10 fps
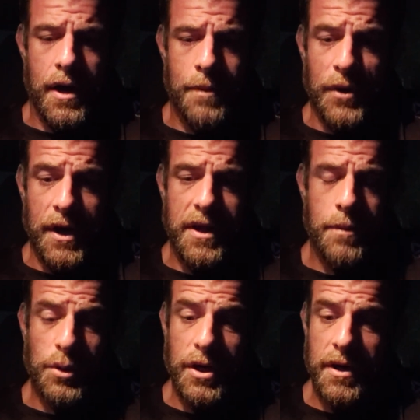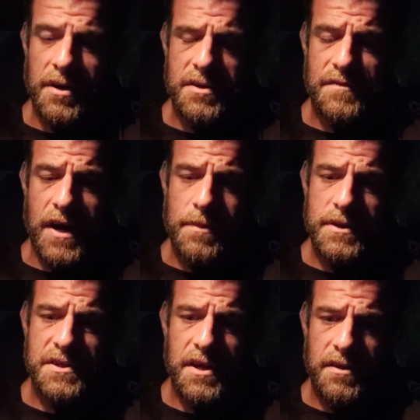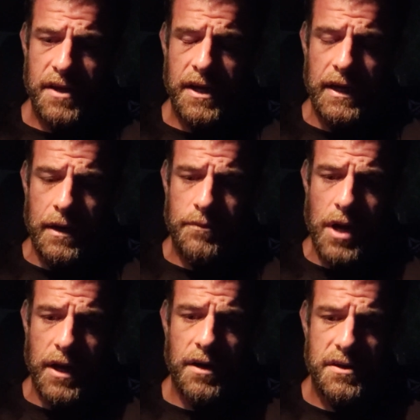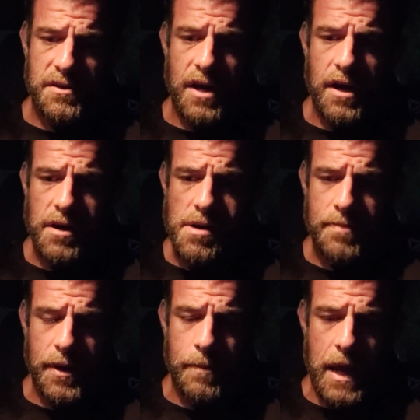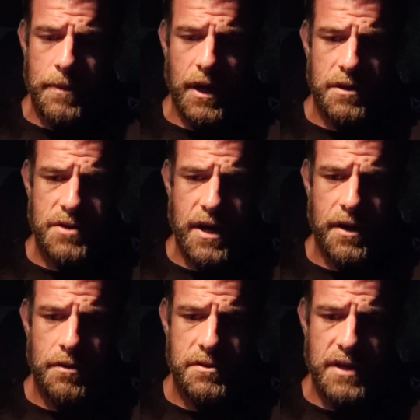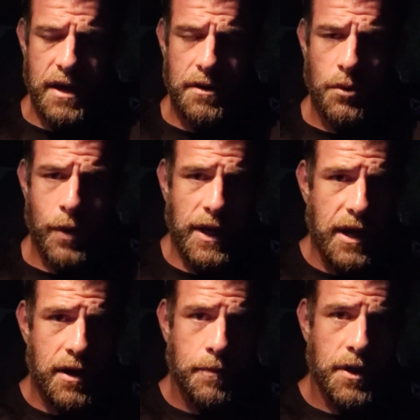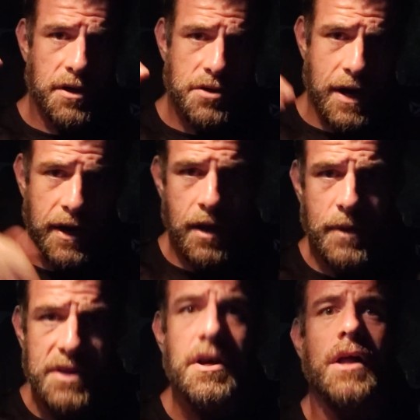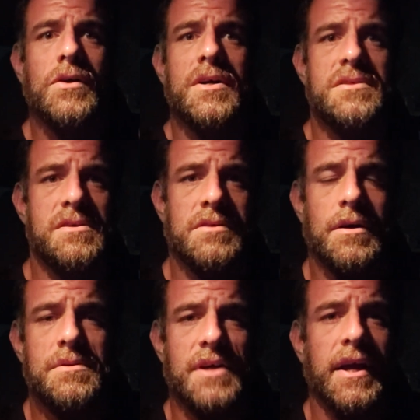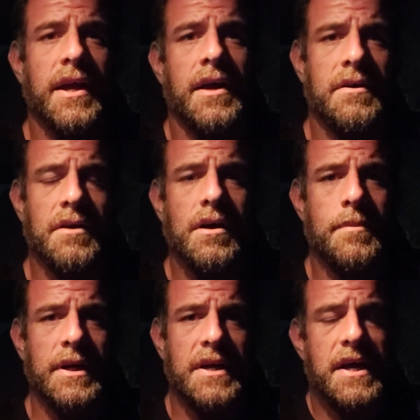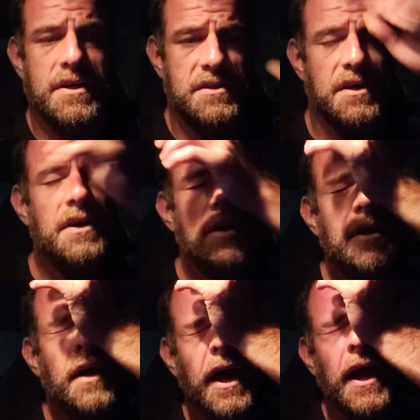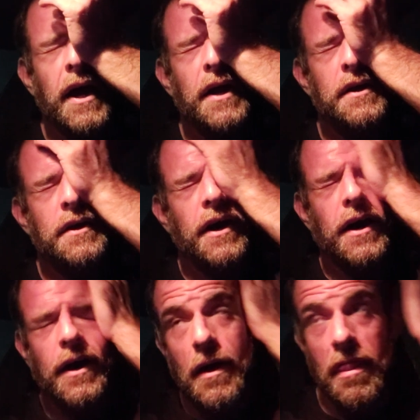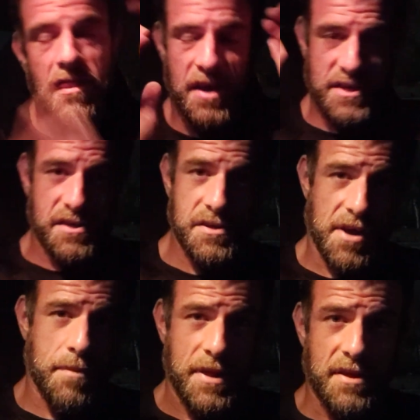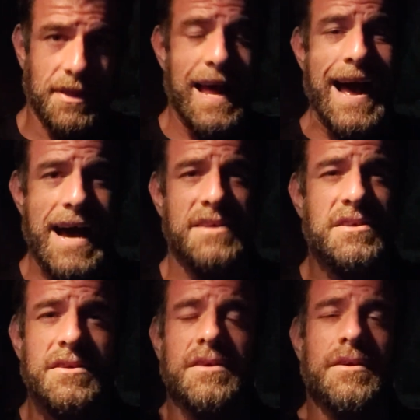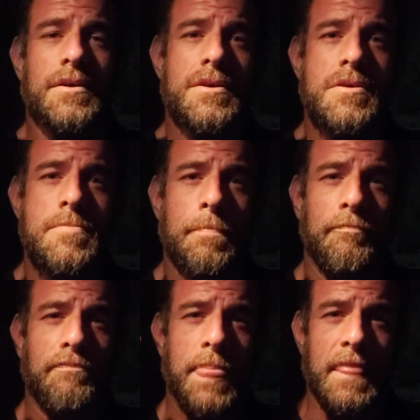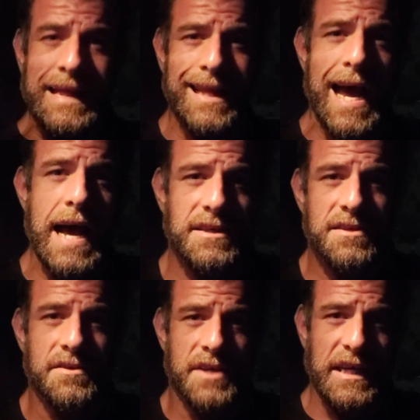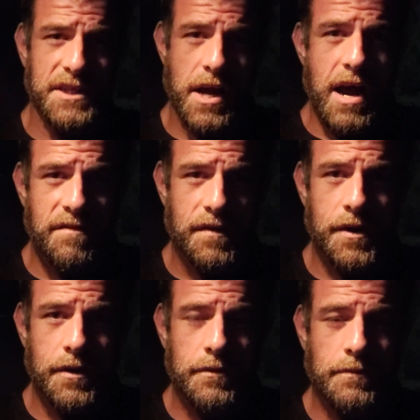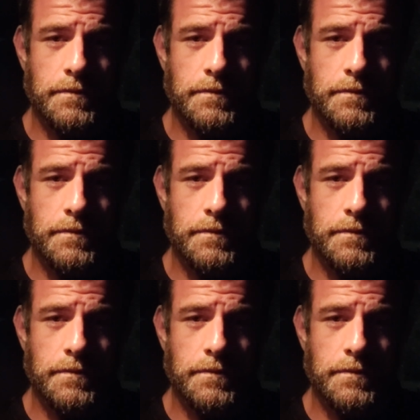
I'm going to keep looking into this vitamin C thing, and I'm probably going to stock up, and maybe I'll try to use that on the weekend. I'm going to try to get my tolerance as low as I can in the coming days, and uh, this is going to be the last, the last ditch effort.